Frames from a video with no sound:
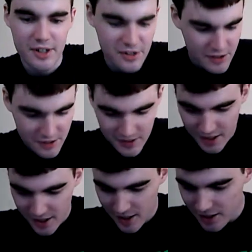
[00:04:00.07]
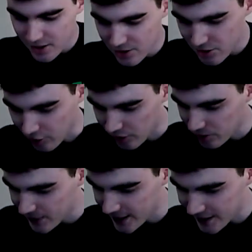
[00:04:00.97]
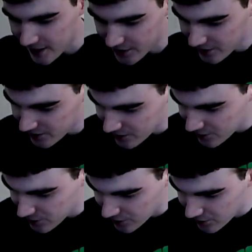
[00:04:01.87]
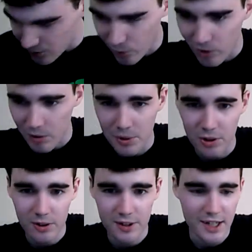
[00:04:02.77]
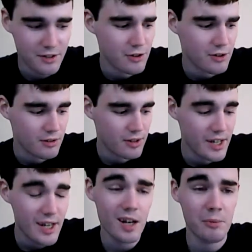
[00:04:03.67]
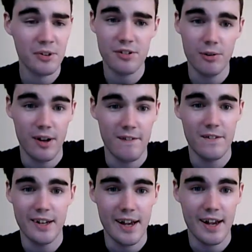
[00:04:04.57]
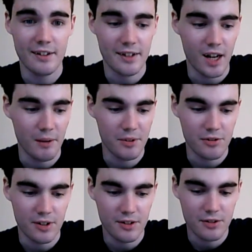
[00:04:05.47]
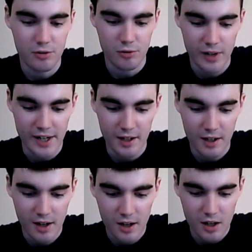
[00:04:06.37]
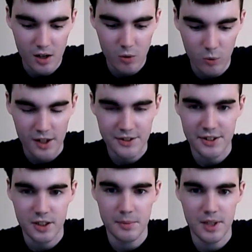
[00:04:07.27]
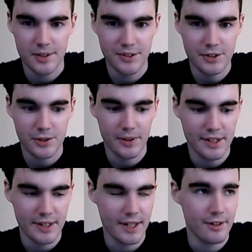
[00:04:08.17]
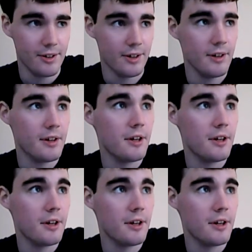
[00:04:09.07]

and he's just charming and adorable, and he and Emma Stone have fantastic chemistry. It's great watching them on screen together.